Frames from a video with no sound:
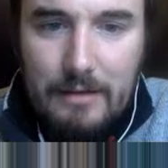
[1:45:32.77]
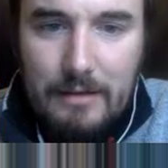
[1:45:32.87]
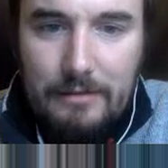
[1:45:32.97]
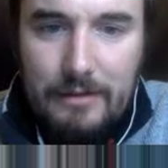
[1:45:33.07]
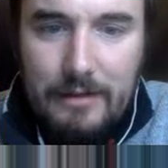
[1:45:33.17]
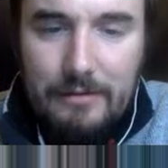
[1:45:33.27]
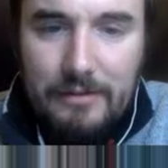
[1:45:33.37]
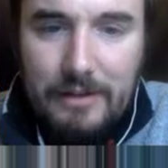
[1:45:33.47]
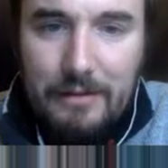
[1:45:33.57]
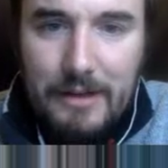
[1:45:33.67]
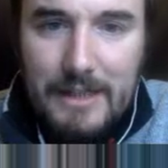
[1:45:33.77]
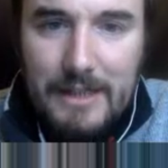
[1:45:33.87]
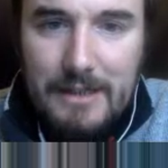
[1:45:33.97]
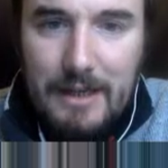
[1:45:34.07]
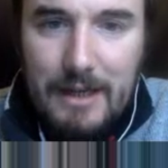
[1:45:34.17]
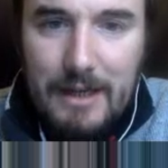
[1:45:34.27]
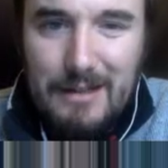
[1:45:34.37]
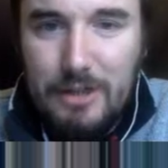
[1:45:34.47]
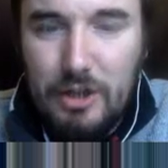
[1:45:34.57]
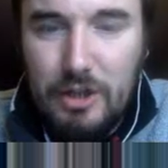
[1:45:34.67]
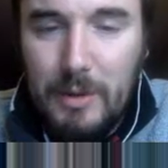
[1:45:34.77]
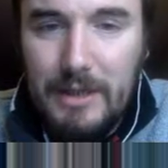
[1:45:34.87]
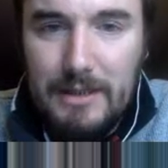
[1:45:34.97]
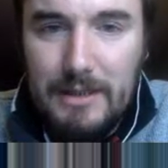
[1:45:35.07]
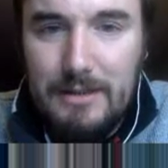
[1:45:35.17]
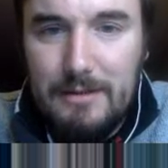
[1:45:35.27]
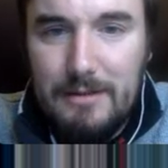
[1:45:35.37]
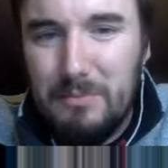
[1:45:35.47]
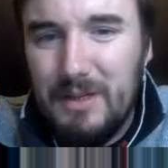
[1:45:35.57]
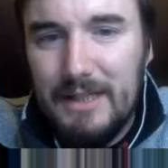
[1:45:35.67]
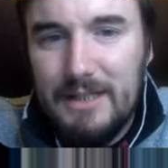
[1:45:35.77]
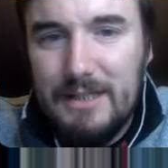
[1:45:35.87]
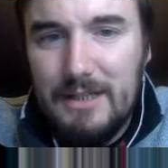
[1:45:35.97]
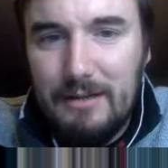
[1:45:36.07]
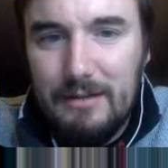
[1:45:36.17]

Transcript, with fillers: South Atlantic and New England Mid Atlantic